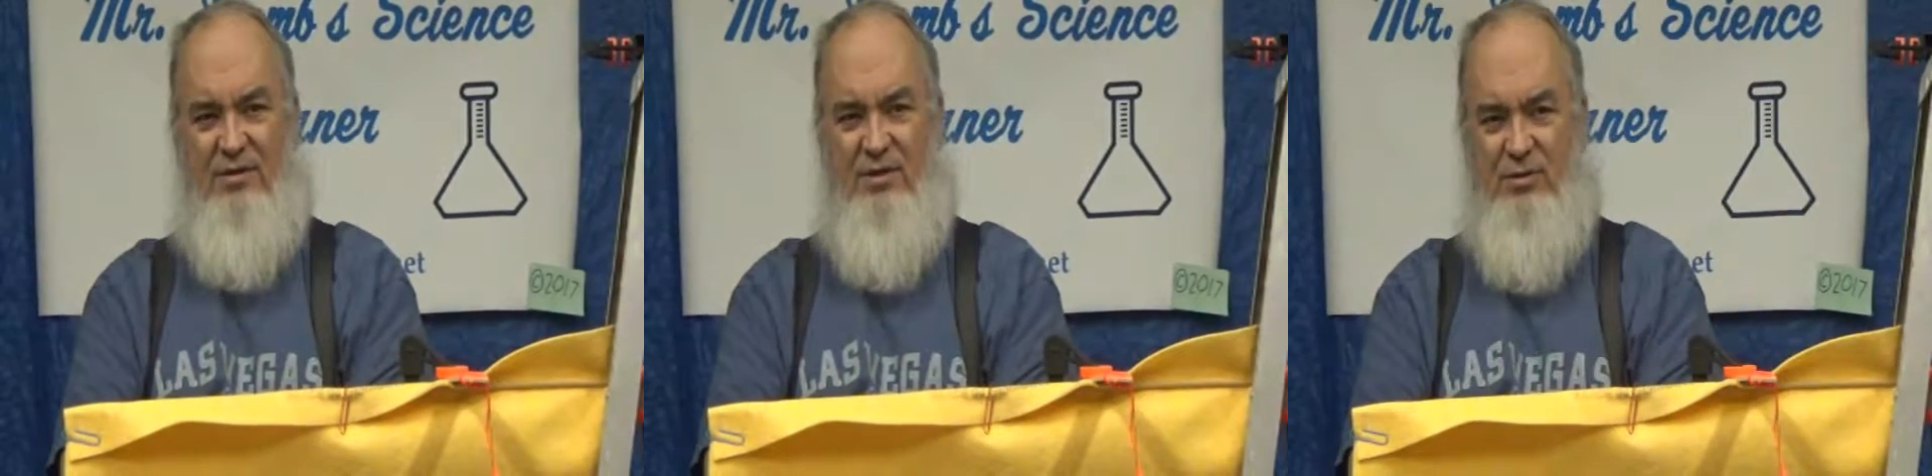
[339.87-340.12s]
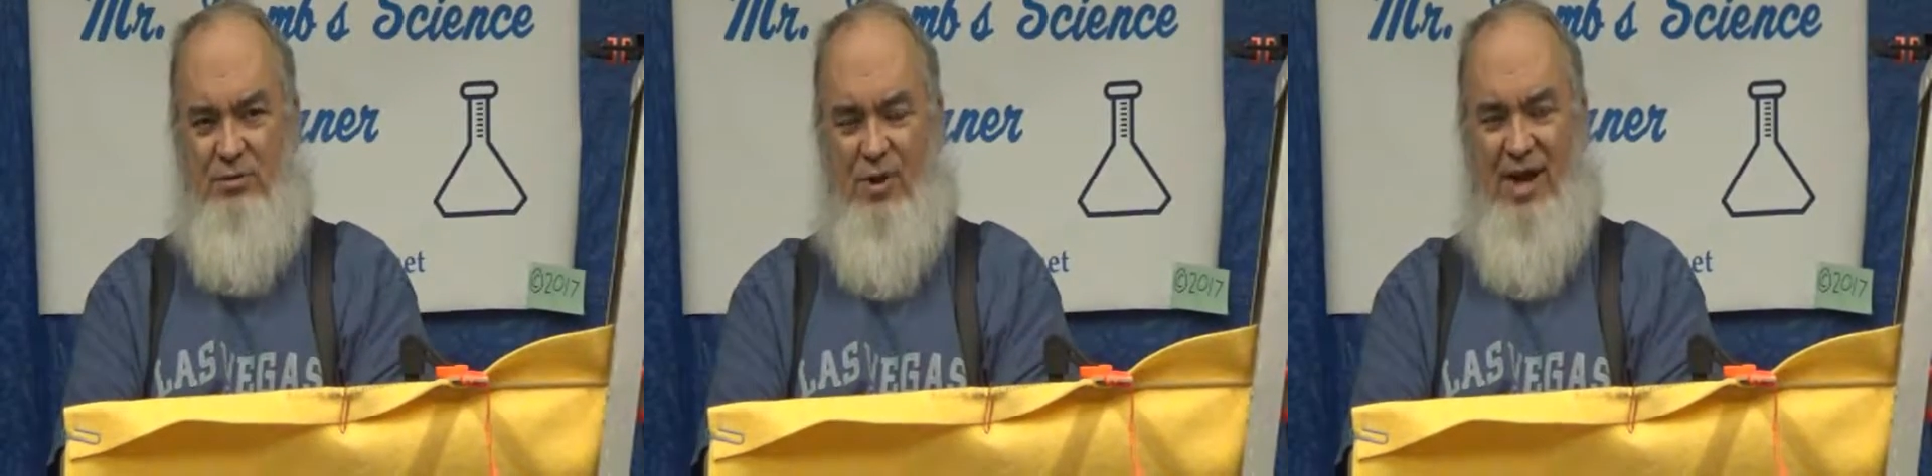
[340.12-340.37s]

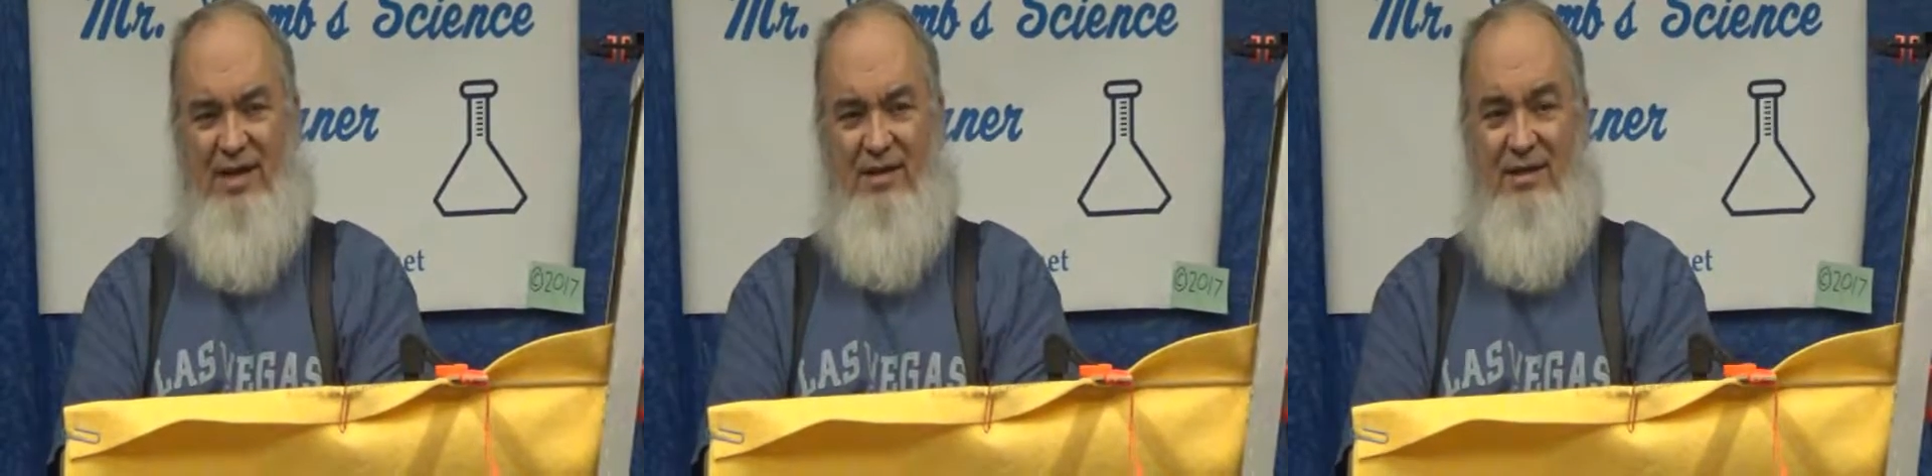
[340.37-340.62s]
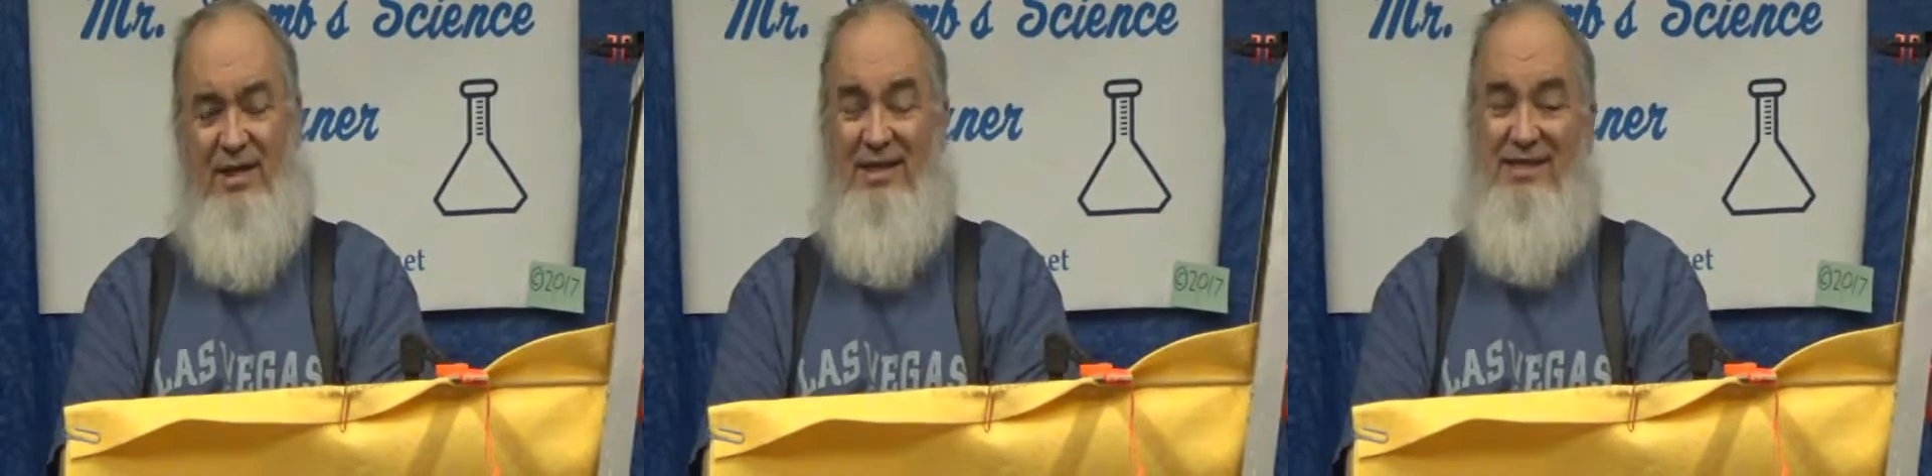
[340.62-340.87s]
you try
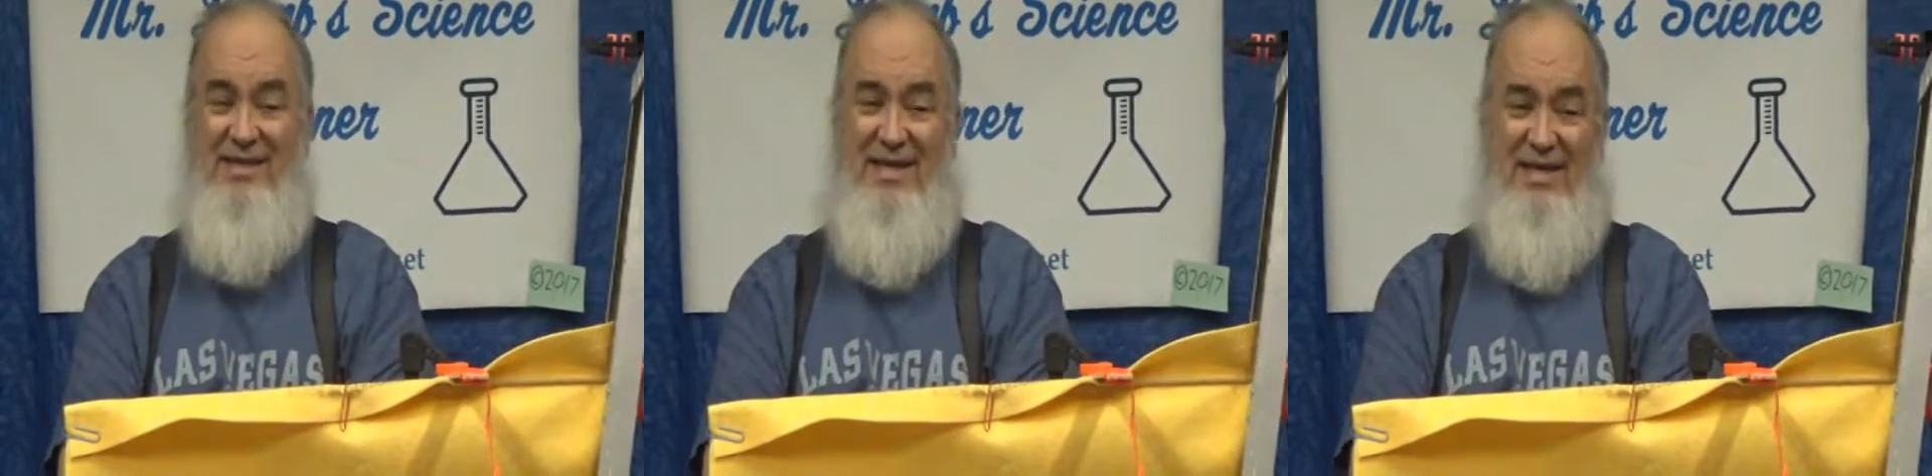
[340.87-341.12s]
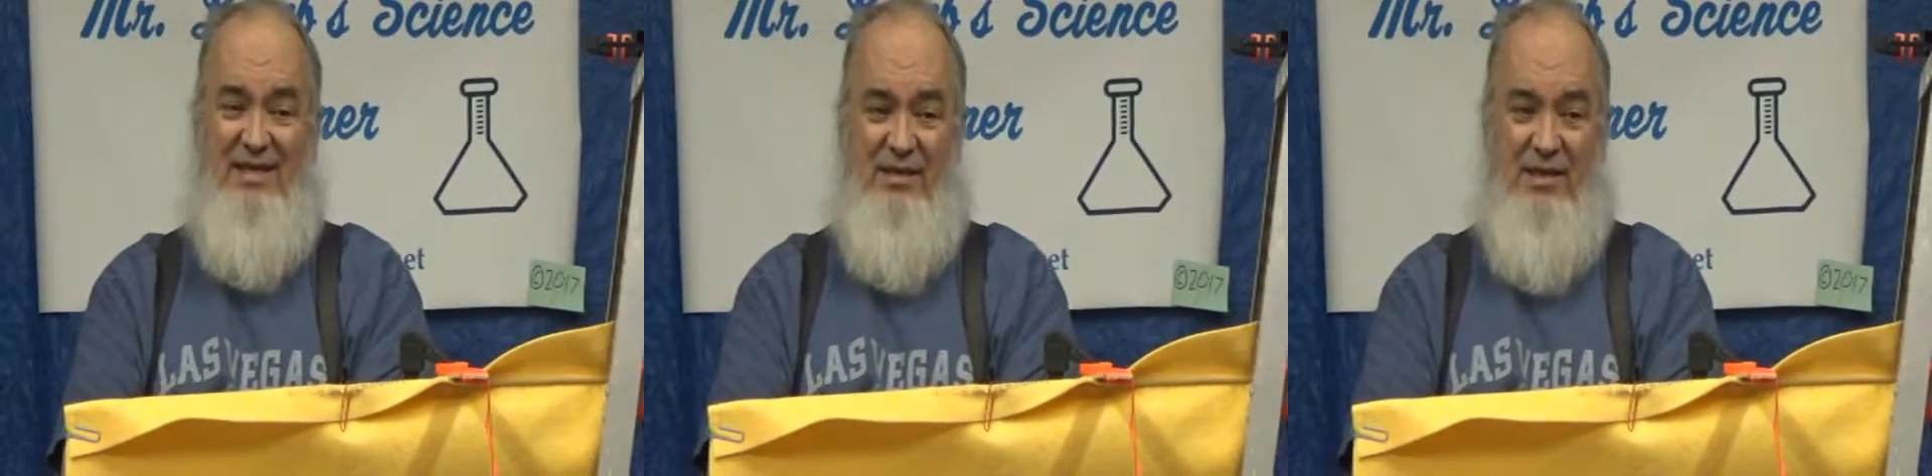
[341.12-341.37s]
and
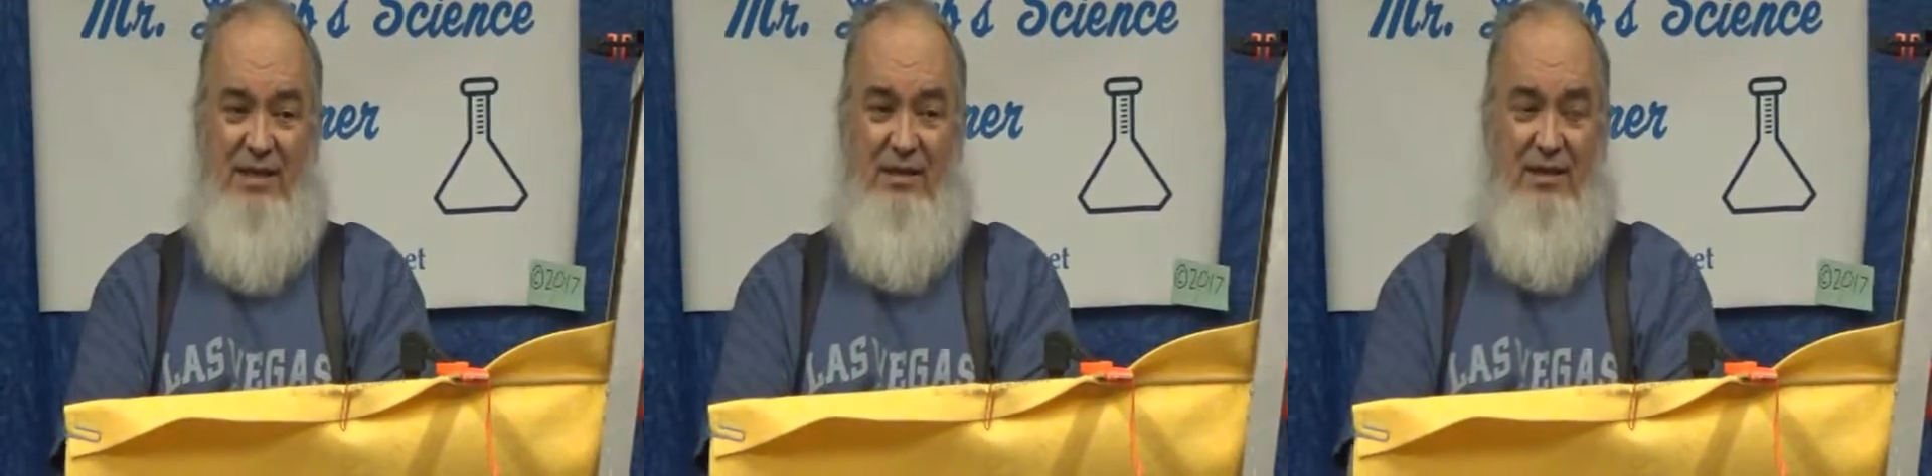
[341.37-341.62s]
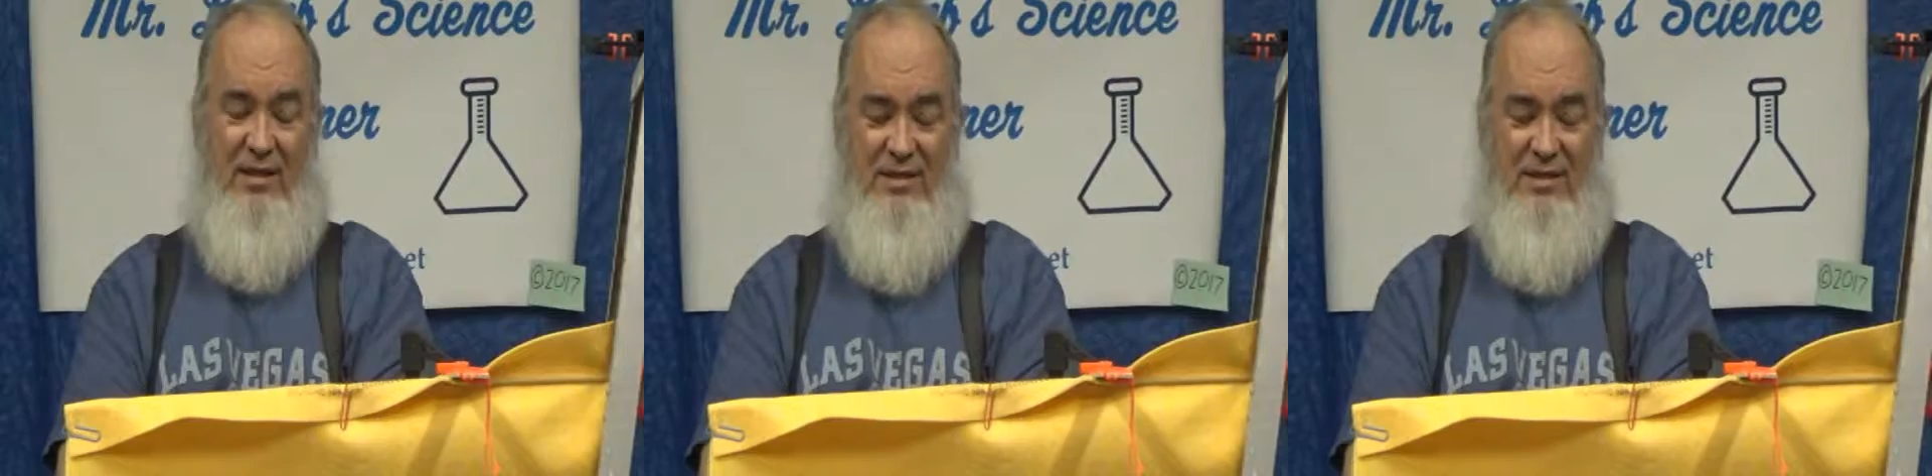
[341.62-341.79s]
see that